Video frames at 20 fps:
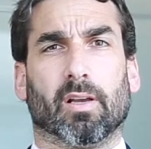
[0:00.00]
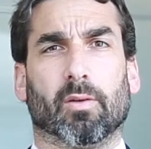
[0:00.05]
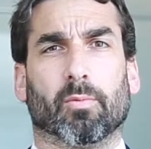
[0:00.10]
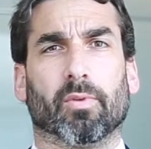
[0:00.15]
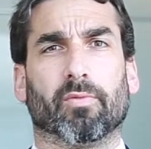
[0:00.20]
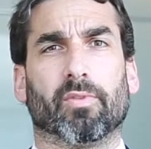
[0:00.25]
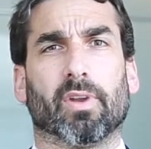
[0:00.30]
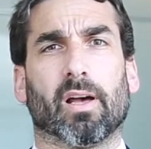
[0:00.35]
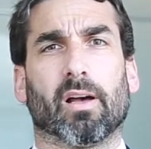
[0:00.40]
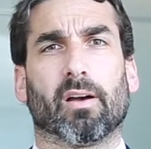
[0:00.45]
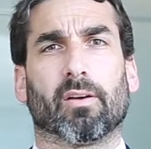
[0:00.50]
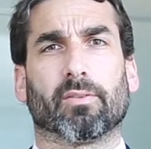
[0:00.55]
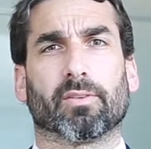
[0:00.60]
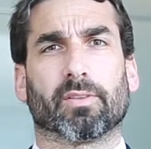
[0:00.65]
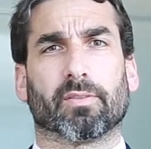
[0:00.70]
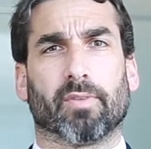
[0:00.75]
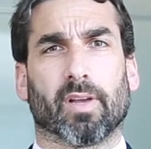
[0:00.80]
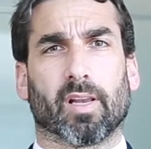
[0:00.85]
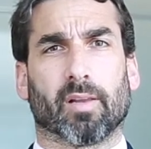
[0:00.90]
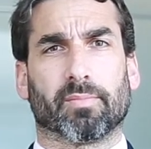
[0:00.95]
We've now
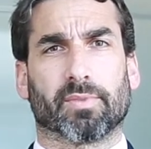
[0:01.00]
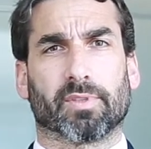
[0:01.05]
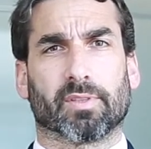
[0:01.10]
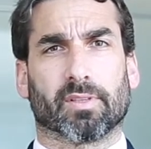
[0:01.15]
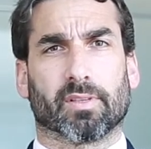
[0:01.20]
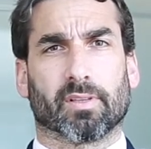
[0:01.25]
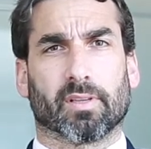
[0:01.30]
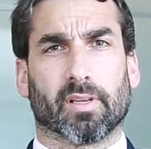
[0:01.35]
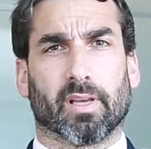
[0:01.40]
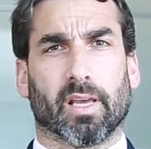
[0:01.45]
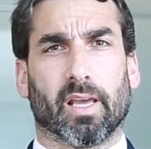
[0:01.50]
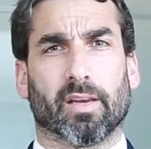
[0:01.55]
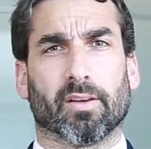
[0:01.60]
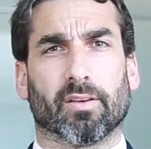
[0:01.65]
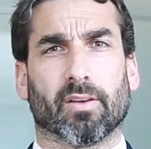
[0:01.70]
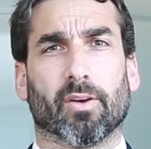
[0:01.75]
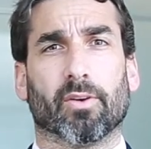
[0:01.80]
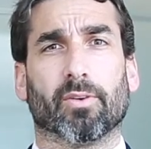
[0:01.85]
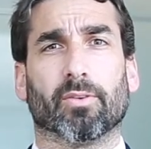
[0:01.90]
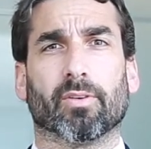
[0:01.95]
developed
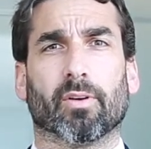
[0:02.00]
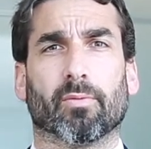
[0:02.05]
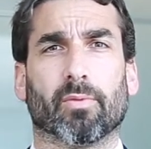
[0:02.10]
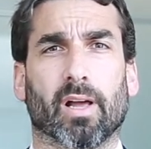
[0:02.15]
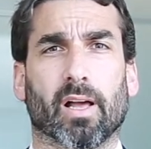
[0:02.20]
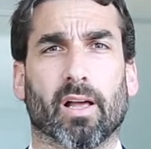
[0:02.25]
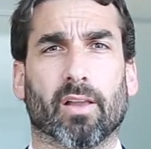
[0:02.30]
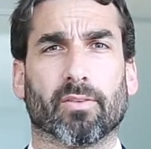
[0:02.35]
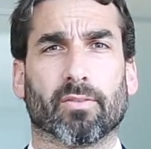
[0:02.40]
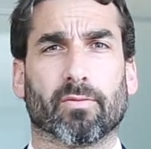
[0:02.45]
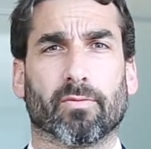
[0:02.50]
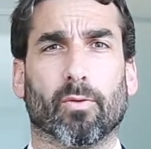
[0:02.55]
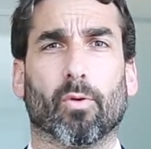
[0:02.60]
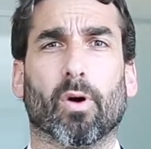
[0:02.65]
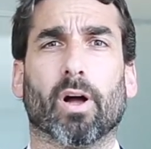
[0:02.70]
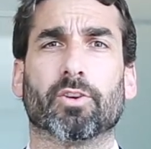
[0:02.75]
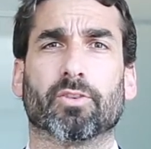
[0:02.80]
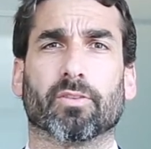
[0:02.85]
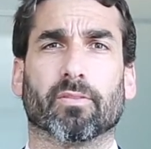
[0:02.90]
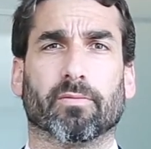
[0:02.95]
and own around
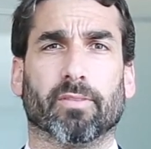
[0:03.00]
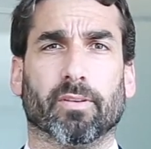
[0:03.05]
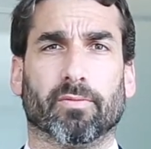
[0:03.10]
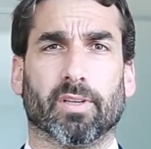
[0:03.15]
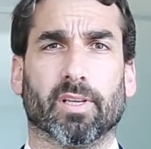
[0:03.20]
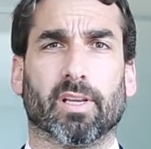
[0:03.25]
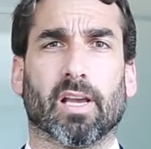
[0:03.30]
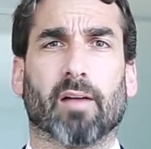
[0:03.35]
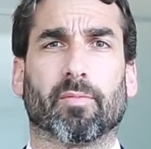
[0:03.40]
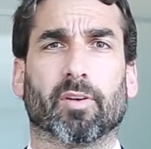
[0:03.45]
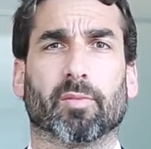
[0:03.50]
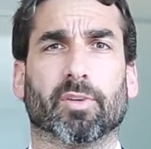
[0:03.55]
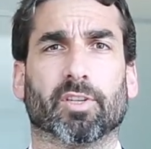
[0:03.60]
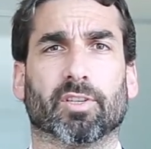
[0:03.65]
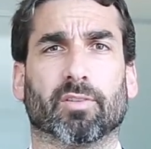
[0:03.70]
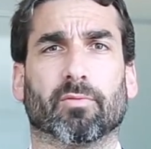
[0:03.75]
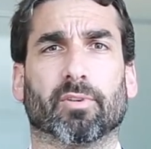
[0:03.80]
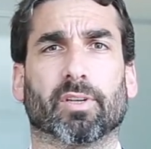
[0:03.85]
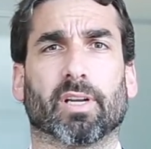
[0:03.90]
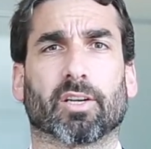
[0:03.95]
450 carbon
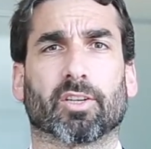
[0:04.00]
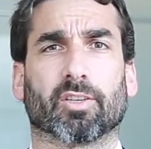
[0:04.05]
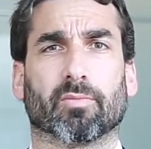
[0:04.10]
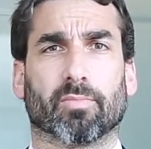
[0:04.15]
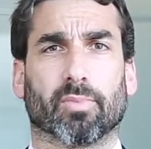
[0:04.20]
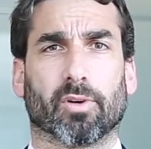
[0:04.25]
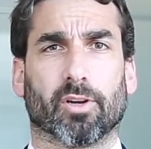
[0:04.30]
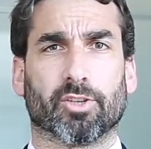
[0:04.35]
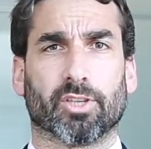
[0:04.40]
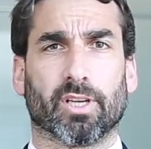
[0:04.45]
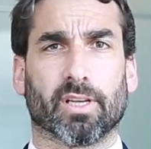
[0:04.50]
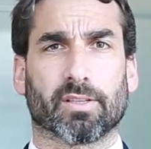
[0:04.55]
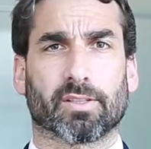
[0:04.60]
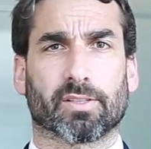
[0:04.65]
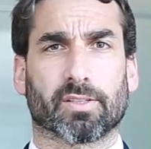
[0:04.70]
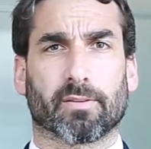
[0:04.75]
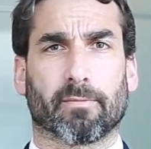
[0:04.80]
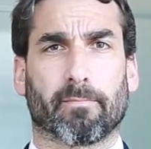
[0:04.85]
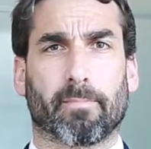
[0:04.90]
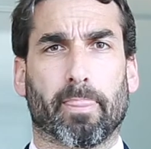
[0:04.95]
emission reduction
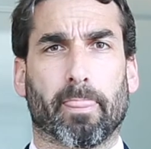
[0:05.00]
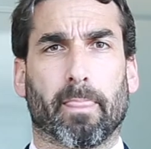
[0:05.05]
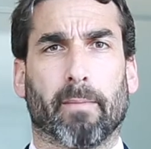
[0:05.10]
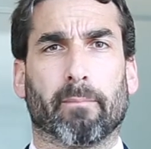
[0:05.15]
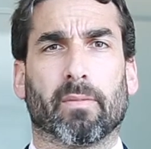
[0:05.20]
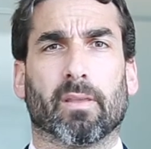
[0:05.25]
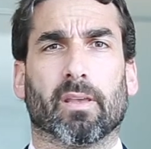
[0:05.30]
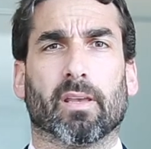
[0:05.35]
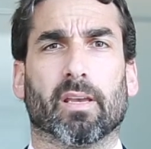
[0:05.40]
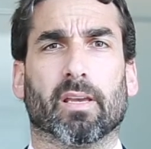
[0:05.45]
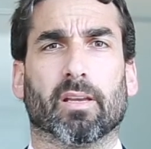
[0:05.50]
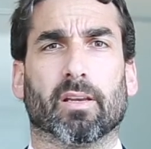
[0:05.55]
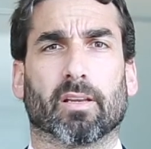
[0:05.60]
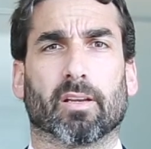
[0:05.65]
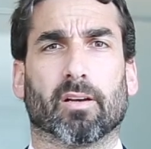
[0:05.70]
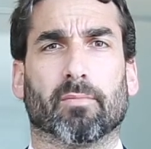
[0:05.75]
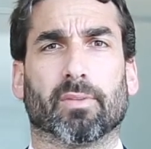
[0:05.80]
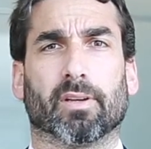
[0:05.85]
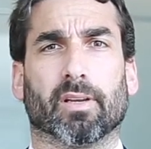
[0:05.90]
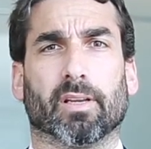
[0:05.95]
projects in a
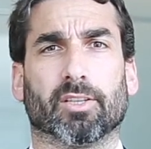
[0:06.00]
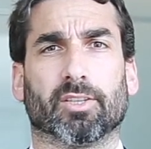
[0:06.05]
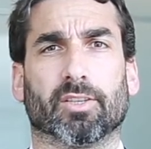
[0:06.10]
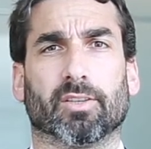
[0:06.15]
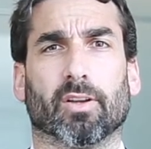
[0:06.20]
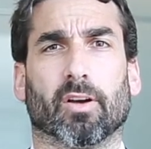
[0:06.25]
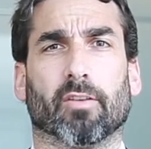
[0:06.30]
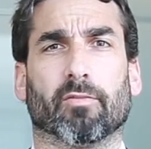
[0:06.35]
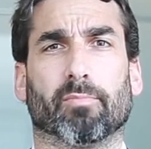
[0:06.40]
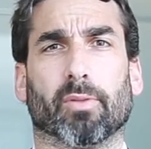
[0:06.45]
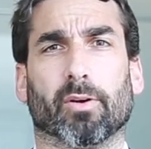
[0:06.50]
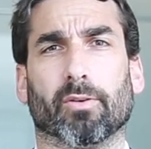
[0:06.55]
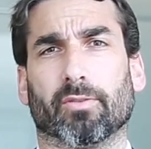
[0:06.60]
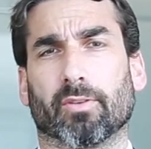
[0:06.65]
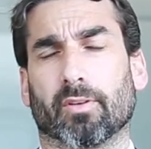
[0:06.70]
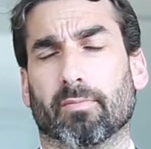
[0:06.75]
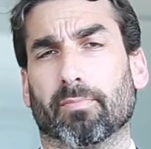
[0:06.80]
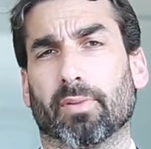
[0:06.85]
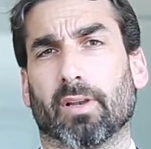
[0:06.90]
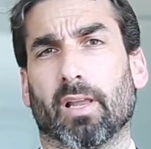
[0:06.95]
combination of both
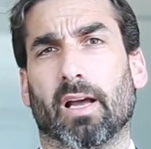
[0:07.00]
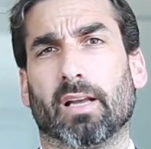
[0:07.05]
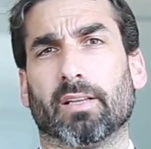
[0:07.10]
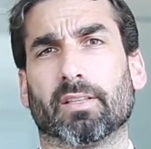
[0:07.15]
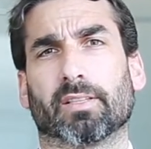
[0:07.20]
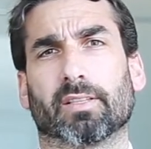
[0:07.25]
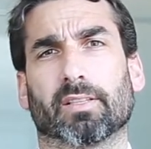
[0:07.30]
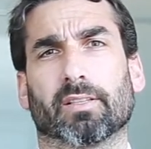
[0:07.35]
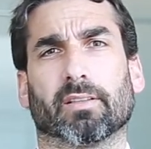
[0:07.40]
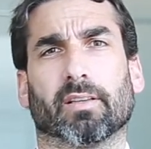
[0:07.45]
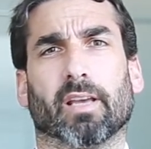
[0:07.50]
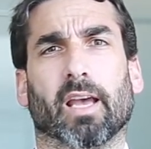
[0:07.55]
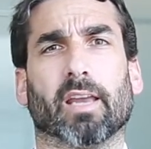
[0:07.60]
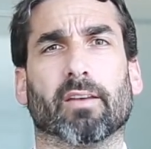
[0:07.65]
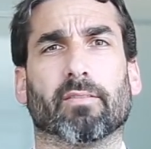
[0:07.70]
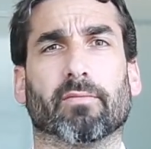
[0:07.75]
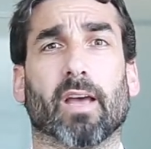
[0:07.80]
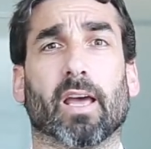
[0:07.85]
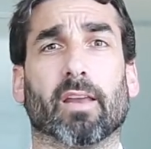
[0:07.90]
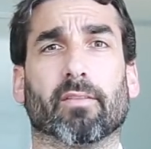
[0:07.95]
compliance
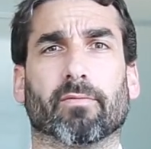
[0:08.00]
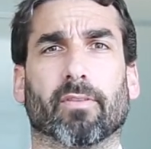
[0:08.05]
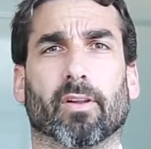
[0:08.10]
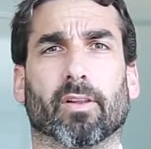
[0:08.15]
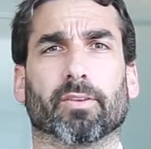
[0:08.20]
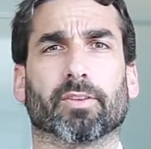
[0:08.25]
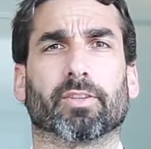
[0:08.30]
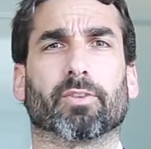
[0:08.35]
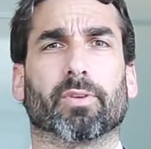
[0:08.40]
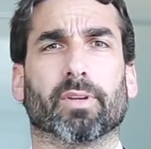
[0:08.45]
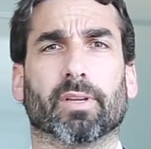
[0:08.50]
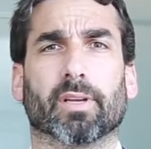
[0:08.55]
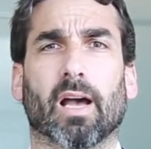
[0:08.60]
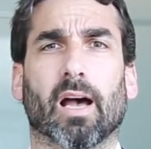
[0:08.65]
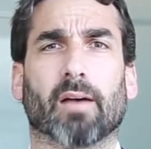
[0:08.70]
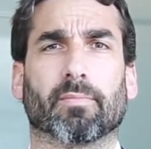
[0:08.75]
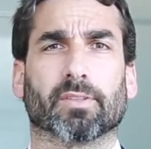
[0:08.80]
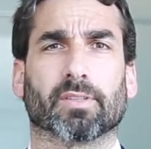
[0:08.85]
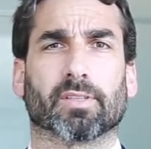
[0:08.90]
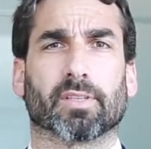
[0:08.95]
and voluntary
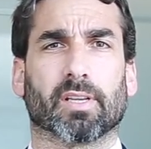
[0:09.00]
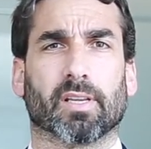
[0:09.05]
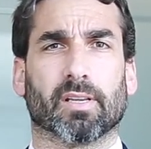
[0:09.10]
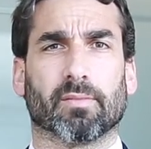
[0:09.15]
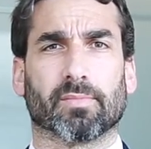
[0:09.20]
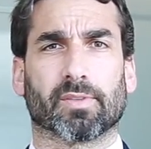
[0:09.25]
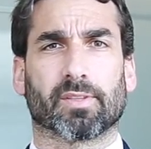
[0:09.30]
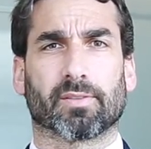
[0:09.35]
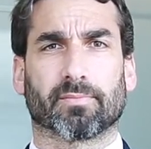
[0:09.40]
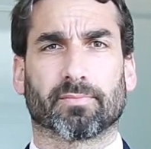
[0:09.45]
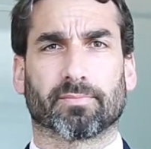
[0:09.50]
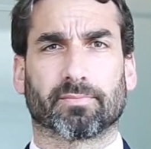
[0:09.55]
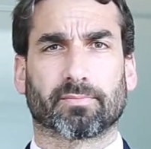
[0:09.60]
carbon schemes.